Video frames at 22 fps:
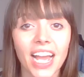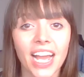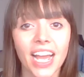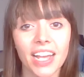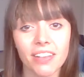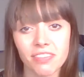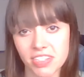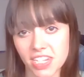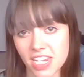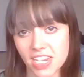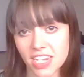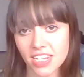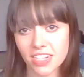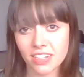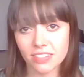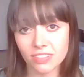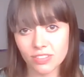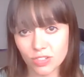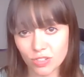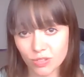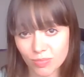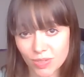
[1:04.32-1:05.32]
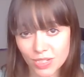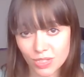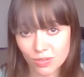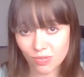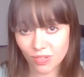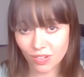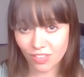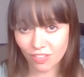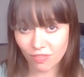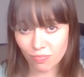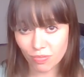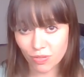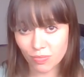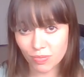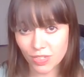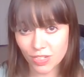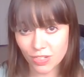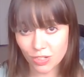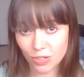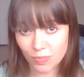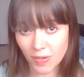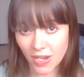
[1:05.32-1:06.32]
I've taken 2 months worth of poops
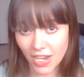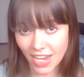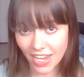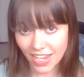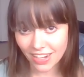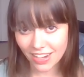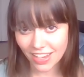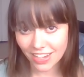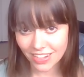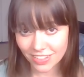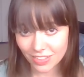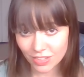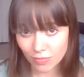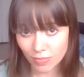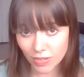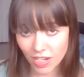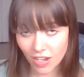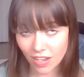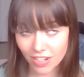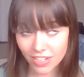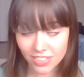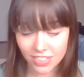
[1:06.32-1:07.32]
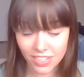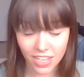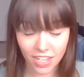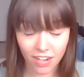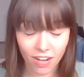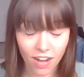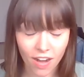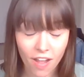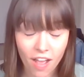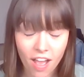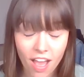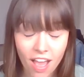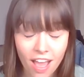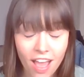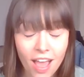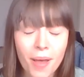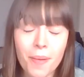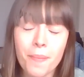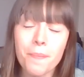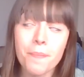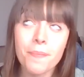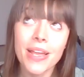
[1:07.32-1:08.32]
in Japan, and to be honest, they're
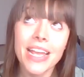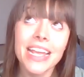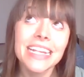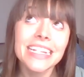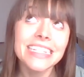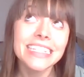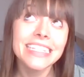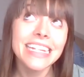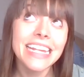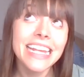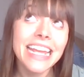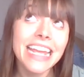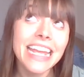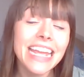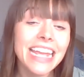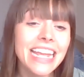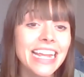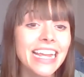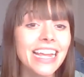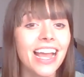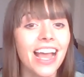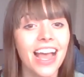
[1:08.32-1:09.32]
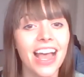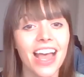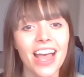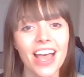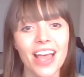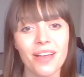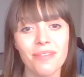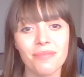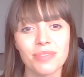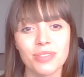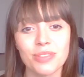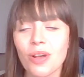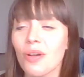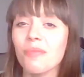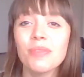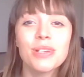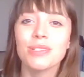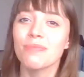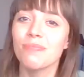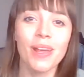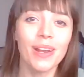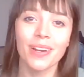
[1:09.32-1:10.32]
amazing. So
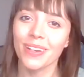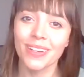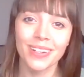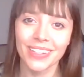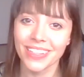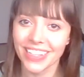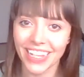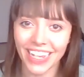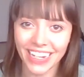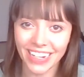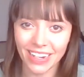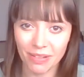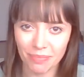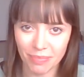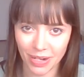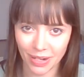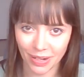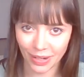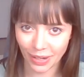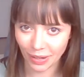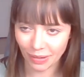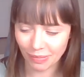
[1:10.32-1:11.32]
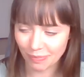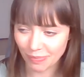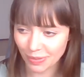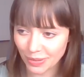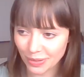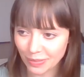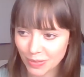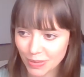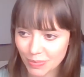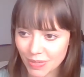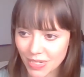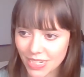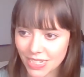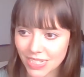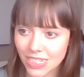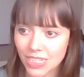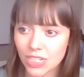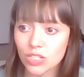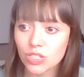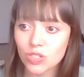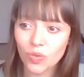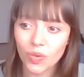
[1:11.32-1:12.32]
much better than American poops because
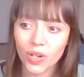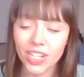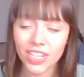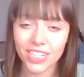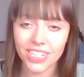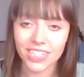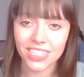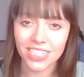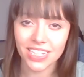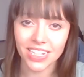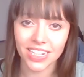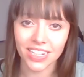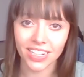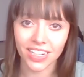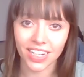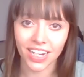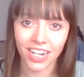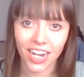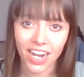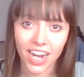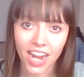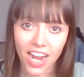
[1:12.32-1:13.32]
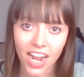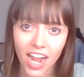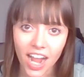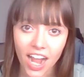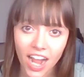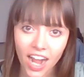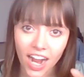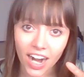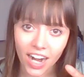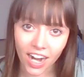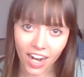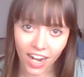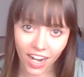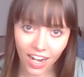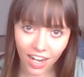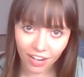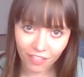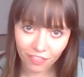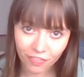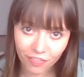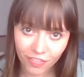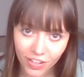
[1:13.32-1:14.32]
the toilets here are
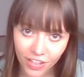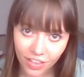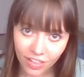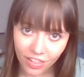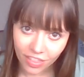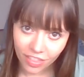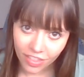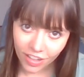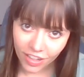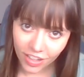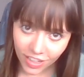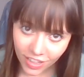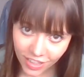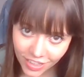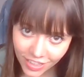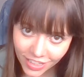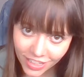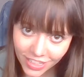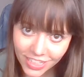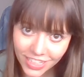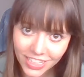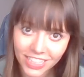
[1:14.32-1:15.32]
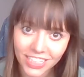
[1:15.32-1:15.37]
off the hook.